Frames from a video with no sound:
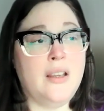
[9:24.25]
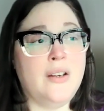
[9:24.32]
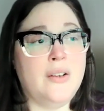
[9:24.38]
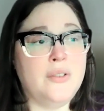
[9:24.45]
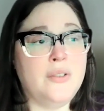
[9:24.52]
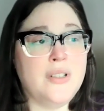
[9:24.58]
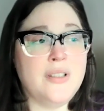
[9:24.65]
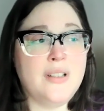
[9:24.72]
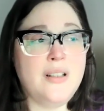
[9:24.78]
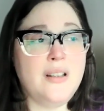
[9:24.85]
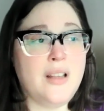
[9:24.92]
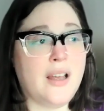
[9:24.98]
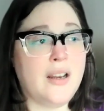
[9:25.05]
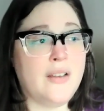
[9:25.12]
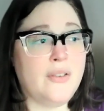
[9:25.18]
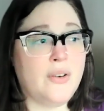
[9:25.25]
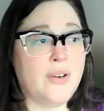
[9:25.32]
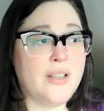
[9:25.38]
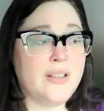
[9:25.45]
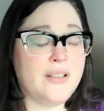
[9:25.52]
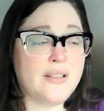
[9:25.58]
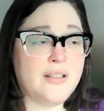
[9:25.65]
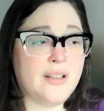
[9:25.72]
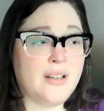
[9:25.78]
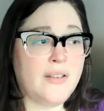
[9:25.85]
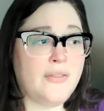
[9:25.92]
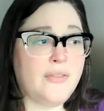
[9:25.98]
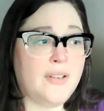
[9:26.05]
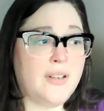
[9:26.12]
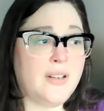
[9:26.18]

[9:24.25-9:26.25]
you know, just a lot of great stuff.